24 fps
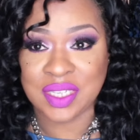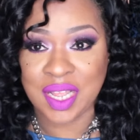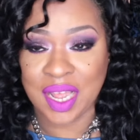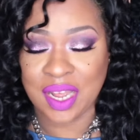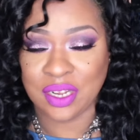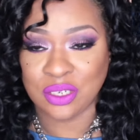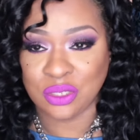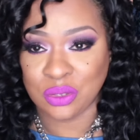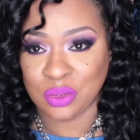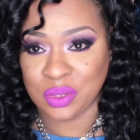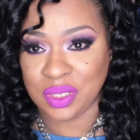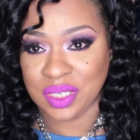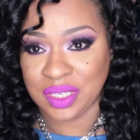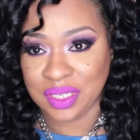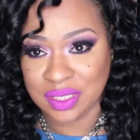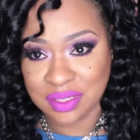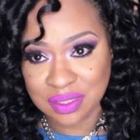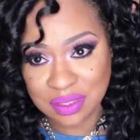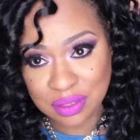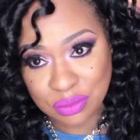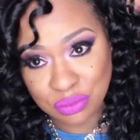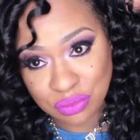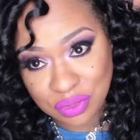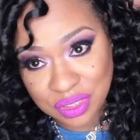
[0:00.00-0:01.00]
Actually,
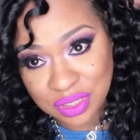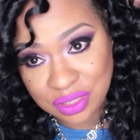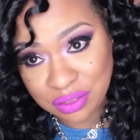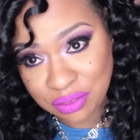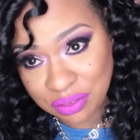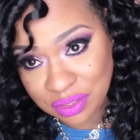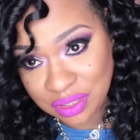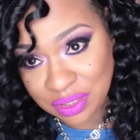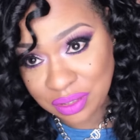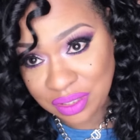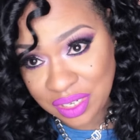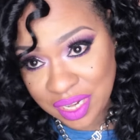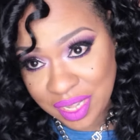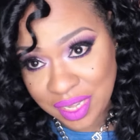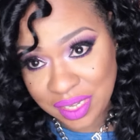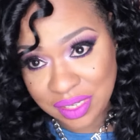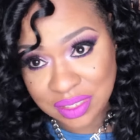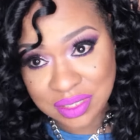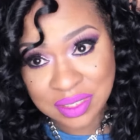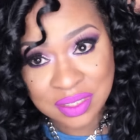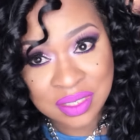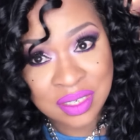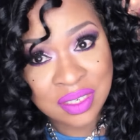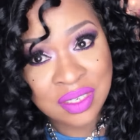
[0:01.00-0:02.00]
it's really
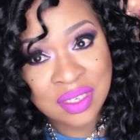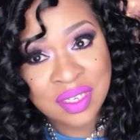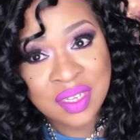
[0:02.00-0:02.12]
nice,